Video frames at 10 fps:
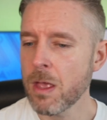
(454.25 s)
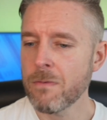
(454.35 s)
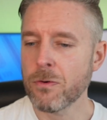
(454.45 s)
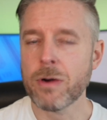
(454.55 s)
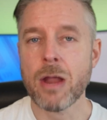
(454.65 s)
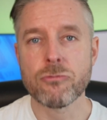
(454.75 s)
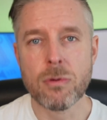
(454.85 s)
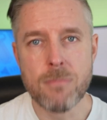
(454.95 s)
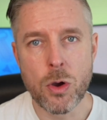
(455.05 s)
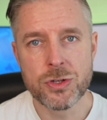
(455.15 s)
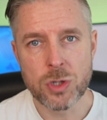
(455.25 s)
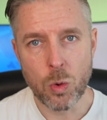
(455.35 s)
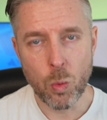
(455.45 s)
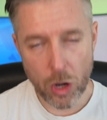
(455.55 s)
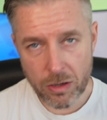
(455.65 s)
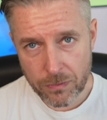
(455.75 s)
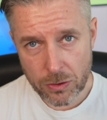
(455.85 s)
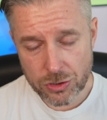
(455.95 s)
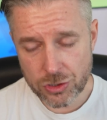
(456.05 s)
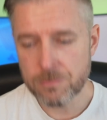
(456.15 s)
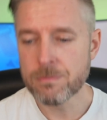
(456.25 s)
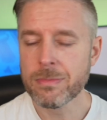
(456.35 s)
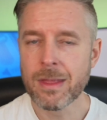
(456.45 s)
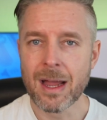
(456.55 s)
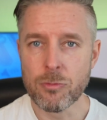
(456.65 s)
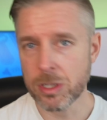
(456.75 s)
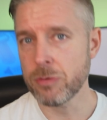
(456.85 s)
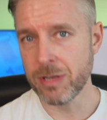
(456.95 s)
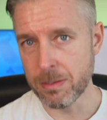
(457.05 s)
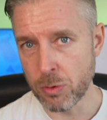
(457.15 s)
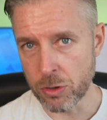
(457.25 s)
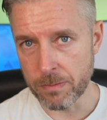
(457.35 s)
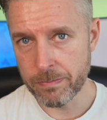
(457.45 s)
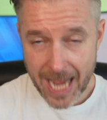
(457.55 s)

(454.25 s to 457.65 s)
for a remote workforce are really, really important.